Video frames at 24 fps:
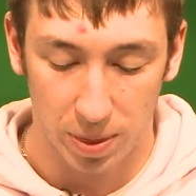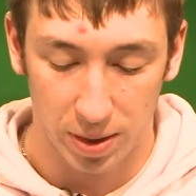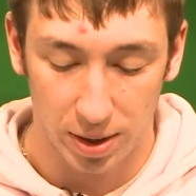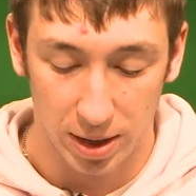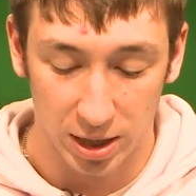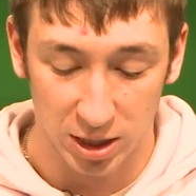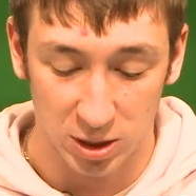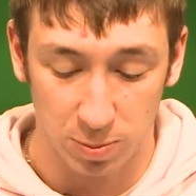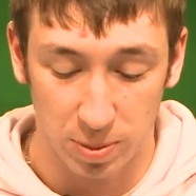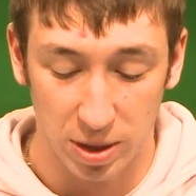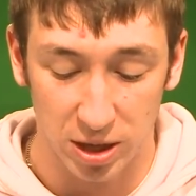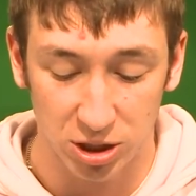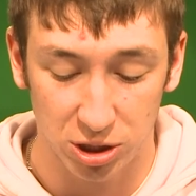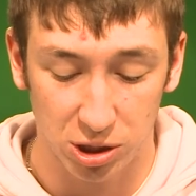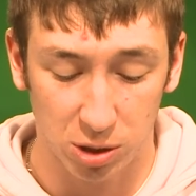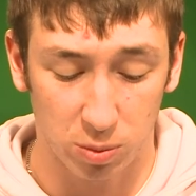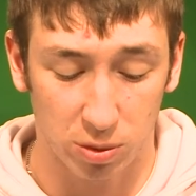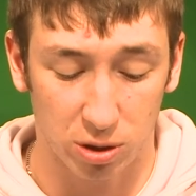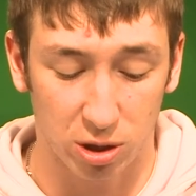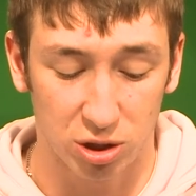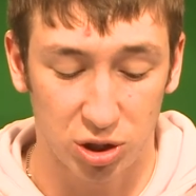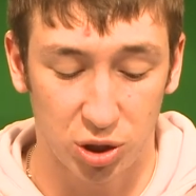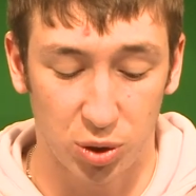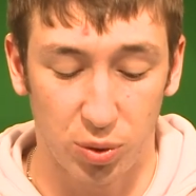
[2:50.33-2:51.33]
especially when
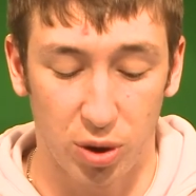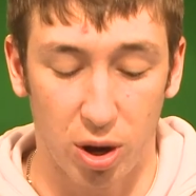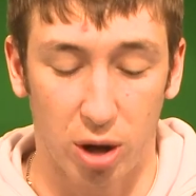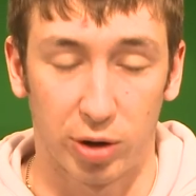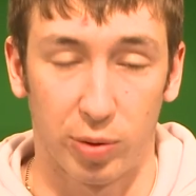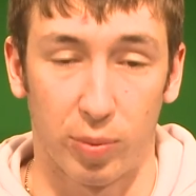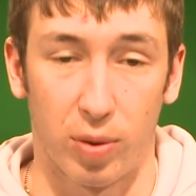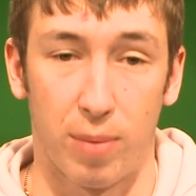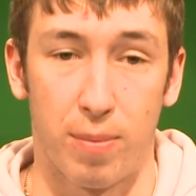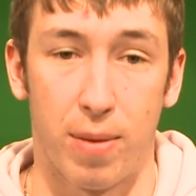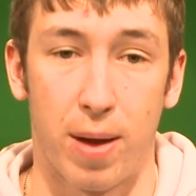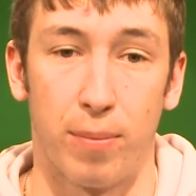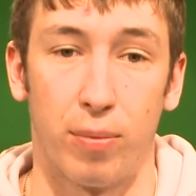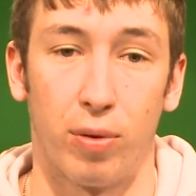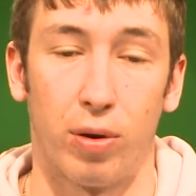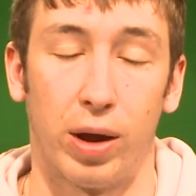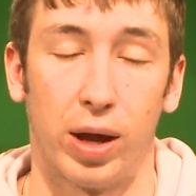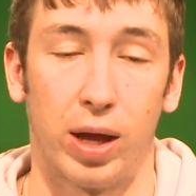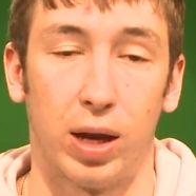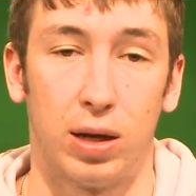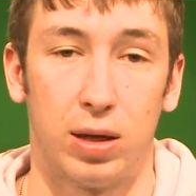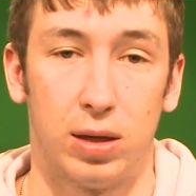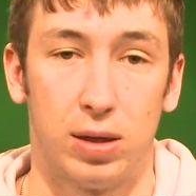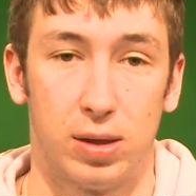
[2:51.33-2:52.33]
they're too young to remember
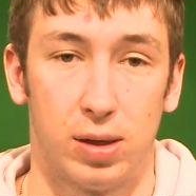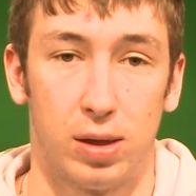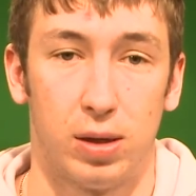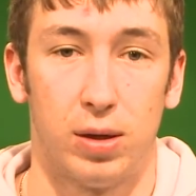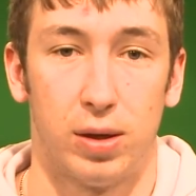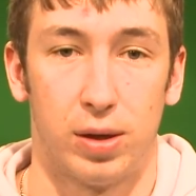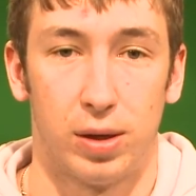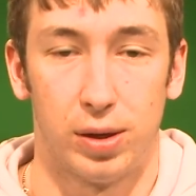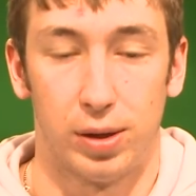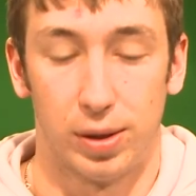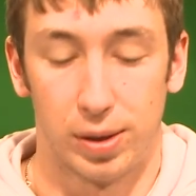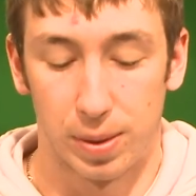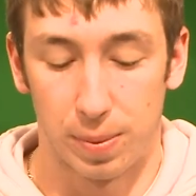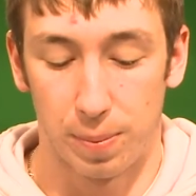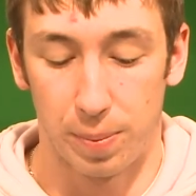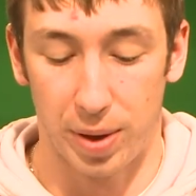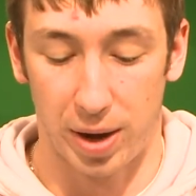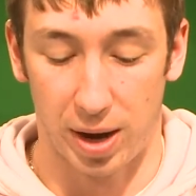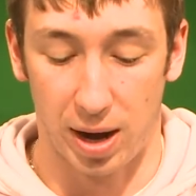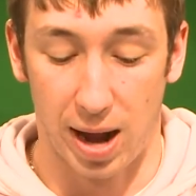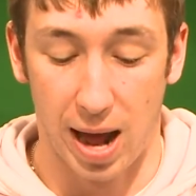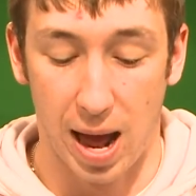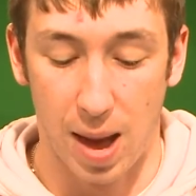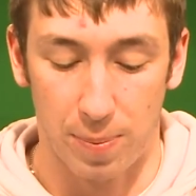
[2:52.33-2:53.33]
it. But
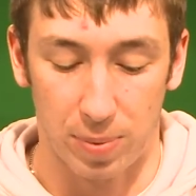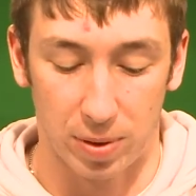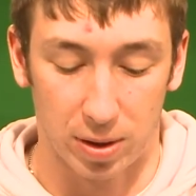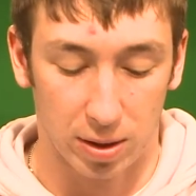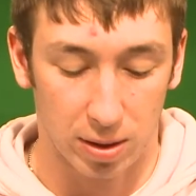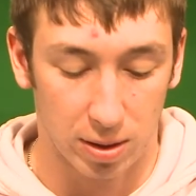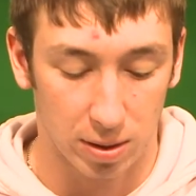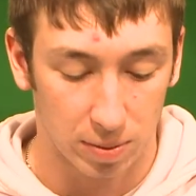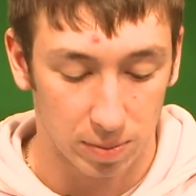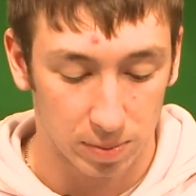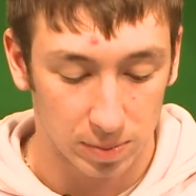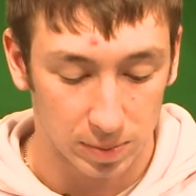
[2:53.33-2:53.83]
it happened.